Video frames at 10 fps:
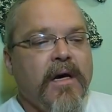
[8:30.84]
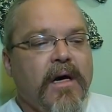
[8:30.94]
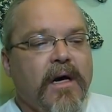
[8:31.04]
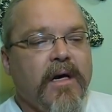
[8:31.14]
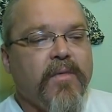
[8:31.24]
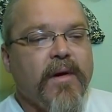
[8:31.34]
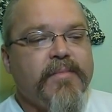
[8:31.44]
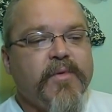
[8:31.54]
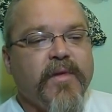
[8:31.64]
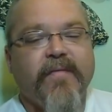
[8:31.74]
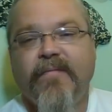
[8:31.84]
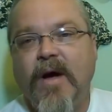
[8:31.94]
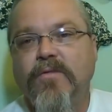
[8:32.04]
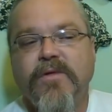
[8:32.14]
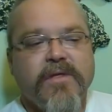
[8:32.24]
uh, erupts with
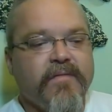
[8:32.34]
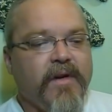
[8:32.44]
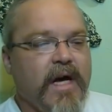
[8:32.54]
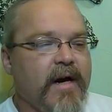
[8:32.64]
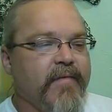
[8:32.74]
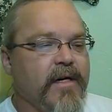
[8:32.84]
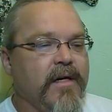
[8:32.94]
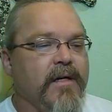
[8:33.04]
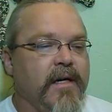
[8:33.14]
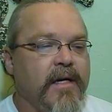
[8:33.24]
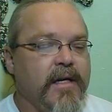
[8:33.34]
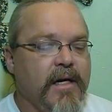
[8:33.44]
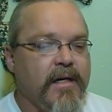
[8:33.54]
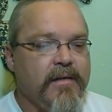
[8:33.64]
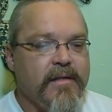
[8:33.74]
fountains of lava. And
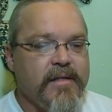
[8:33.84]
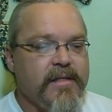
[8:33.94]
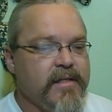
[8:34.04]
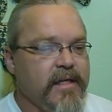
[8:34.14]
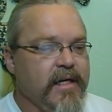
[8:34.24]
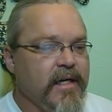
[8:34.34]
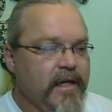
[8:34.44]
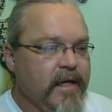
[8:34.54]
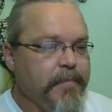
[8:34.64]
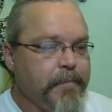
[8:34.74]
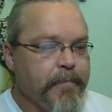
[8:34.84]
uh, this is in Italy.